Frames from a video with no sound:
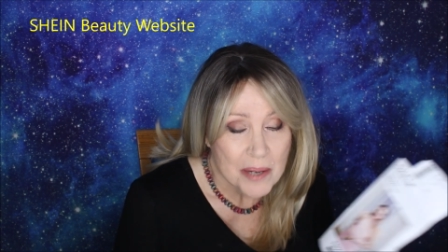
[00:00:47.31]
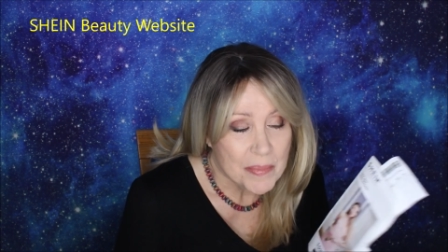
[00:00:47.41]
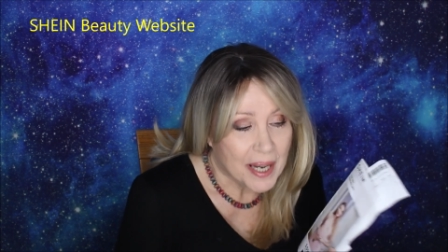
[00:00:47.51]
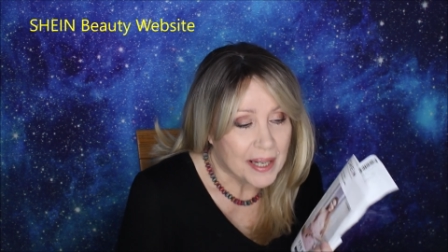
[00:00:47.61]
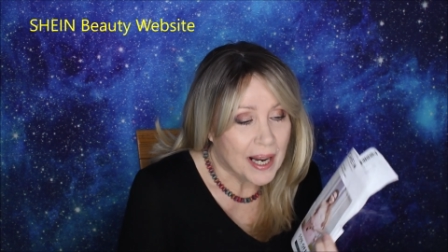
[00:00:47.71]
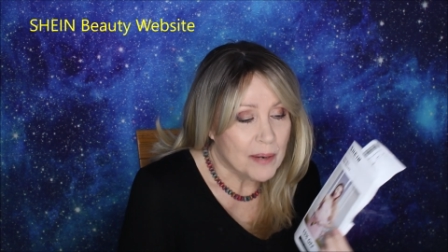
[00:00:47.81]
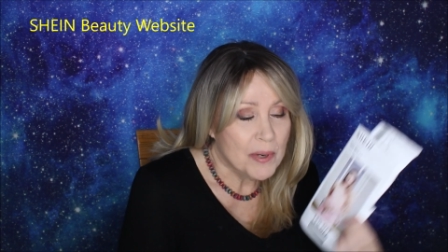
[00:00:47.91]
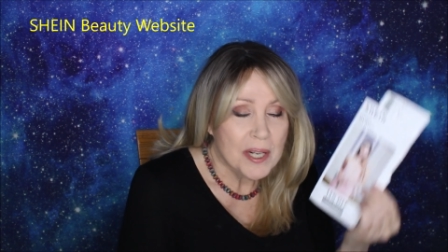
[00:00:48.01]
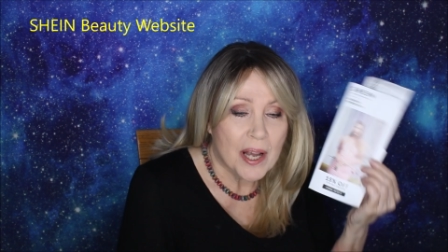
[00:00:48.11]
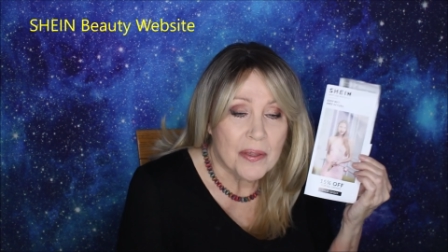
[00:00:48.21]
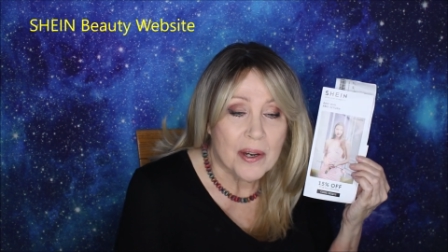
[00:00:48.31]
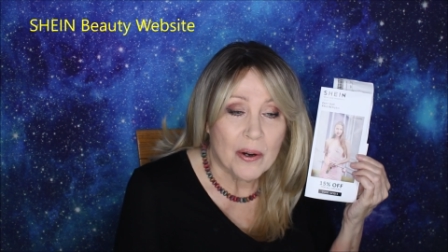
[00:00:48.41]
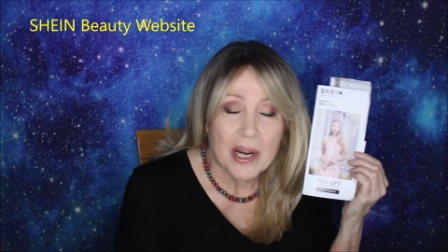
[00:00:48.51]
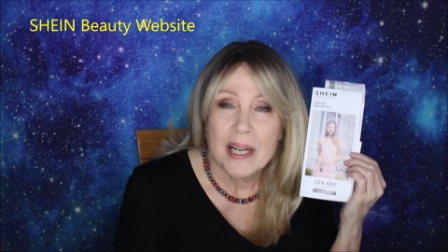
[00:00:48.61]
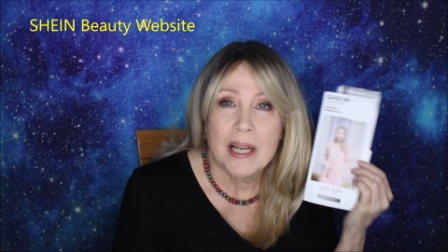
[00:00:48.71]
but I went on
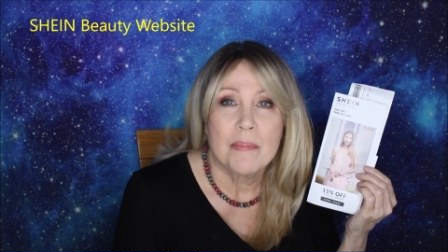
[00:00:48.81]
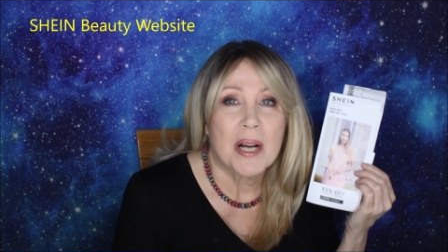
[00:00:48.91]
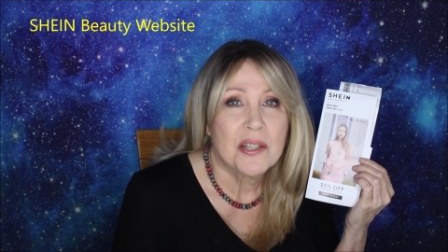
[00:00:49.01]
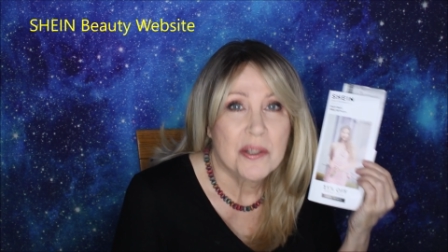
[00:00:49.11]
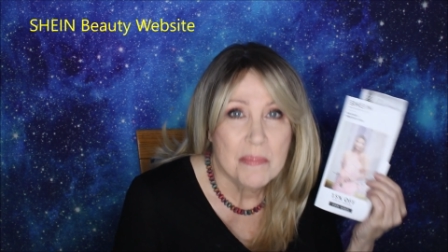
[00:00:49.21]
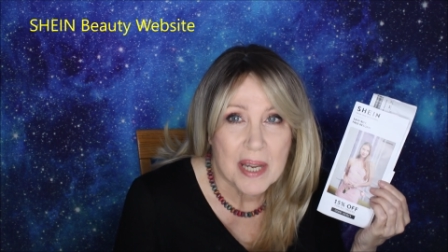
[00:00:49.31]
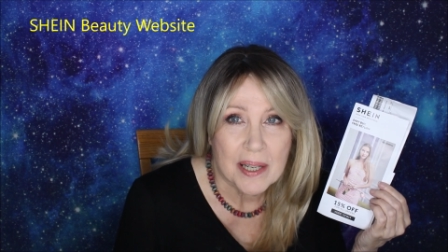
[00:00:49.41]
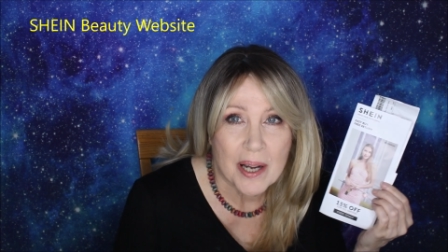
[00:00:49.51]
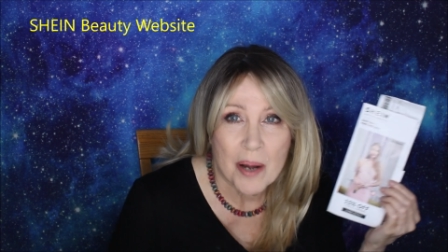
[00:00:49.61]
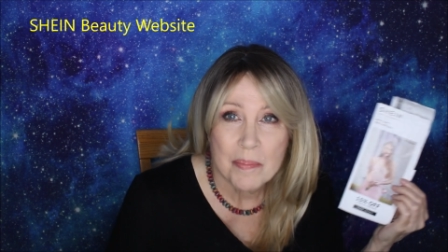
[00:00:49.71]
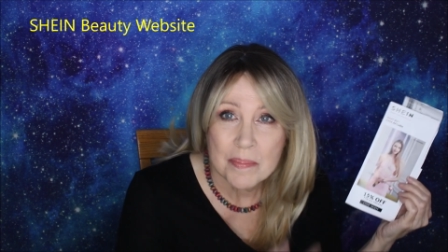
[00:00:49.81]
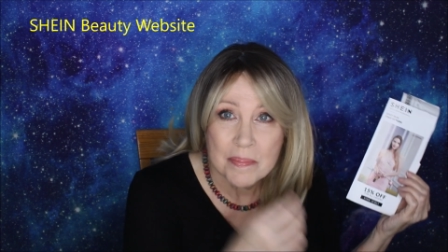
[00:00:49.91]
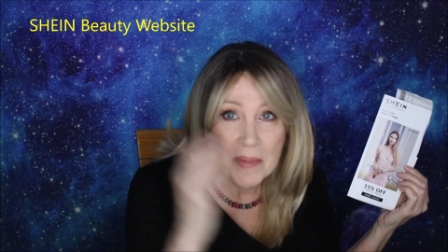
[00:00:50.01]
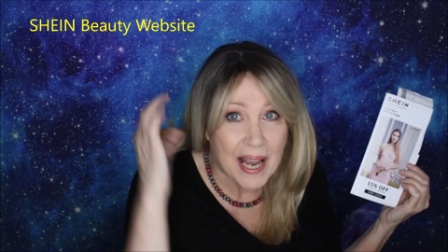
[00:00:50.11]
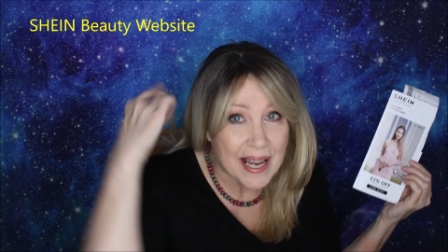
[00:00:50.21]
there and I bought some makeup
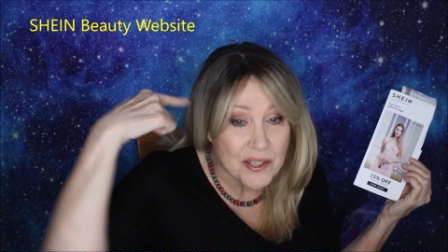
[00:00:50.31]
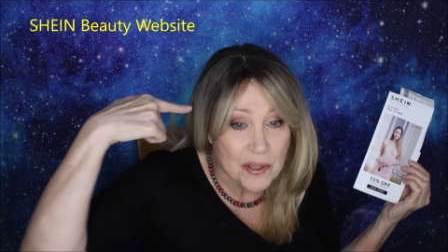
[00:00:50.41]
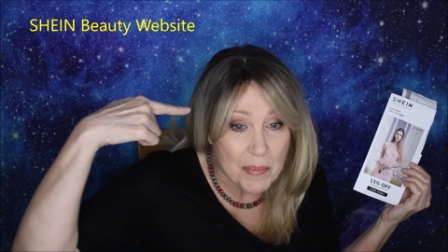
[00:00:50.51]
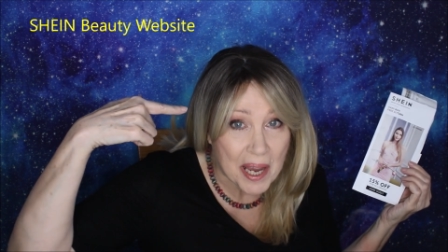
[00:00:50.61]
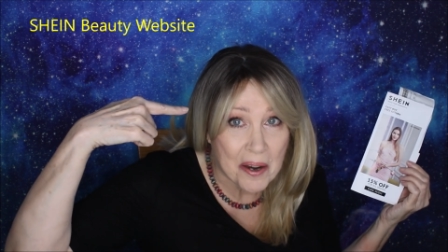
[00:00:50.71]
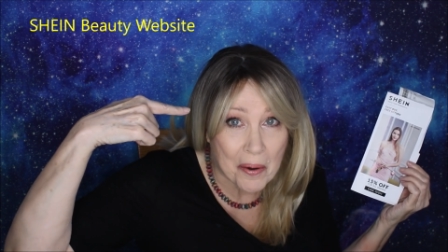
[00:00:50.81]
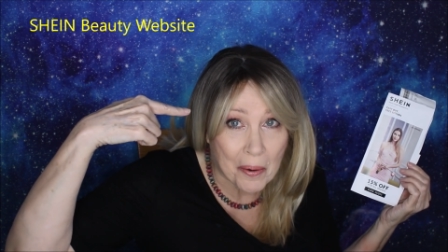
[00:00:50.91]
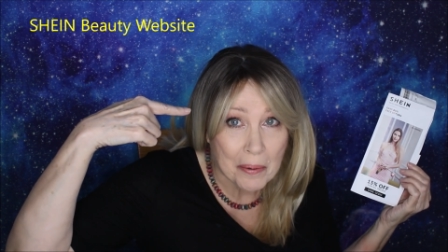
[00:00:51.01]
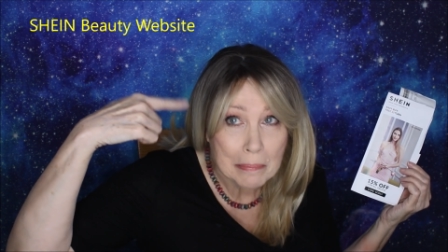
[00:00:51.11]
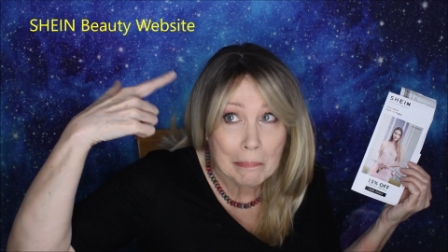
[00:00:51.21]
and some hair.